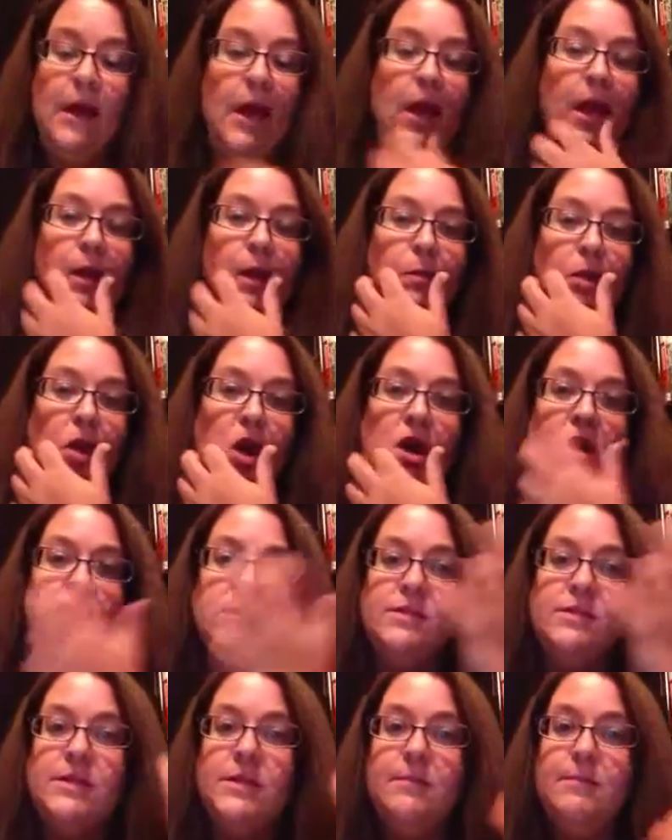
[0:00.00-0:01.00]
and
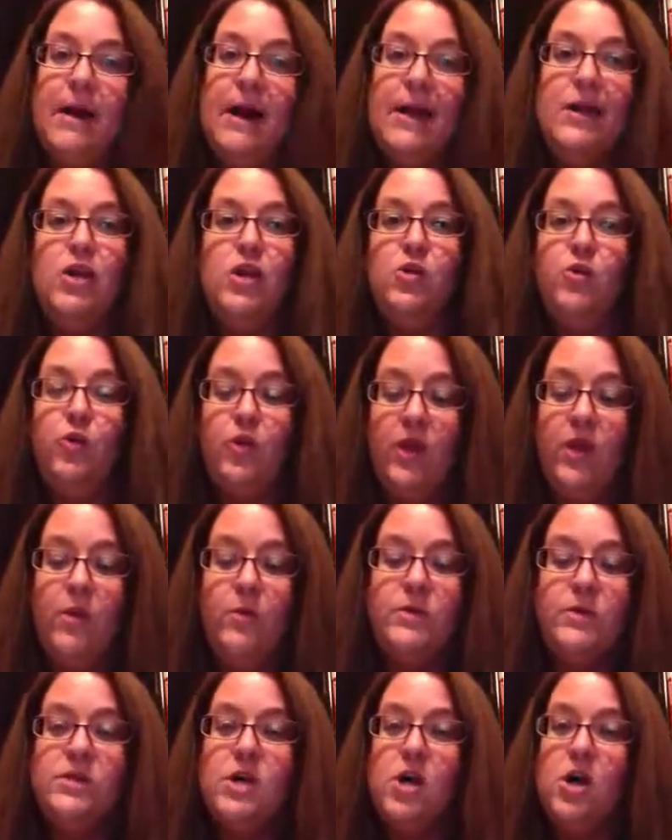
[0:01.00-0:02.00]
because in my youth he
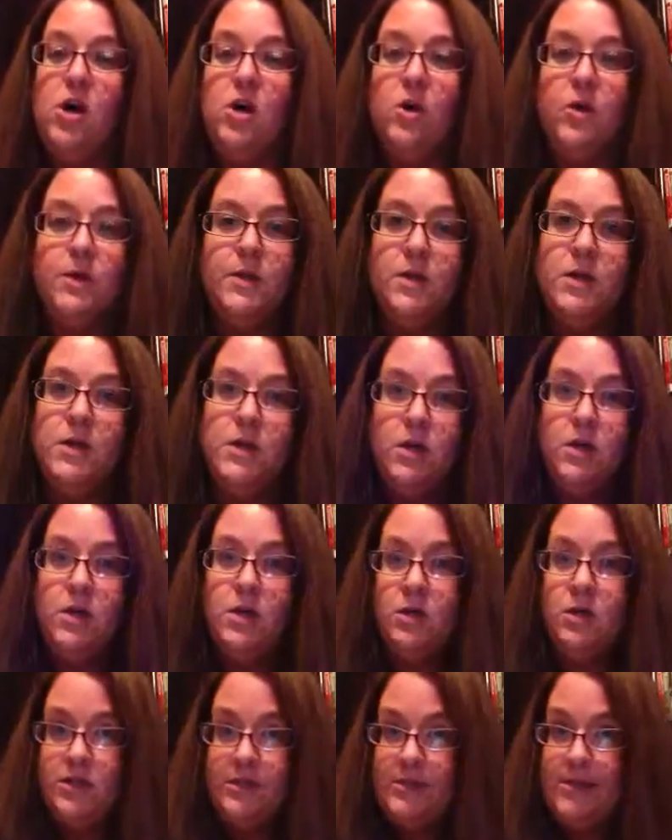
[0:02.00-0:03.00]
was all
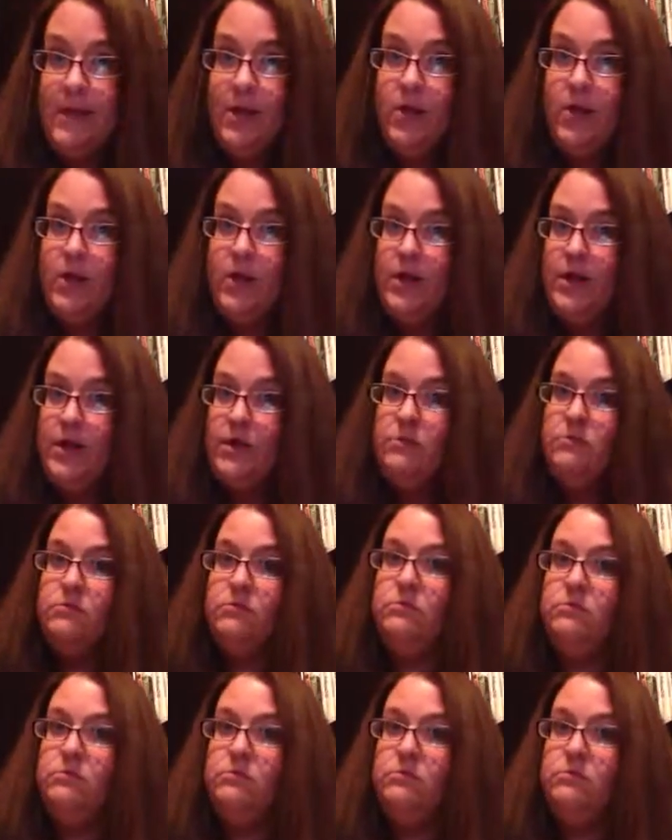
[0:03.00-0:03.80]
scary,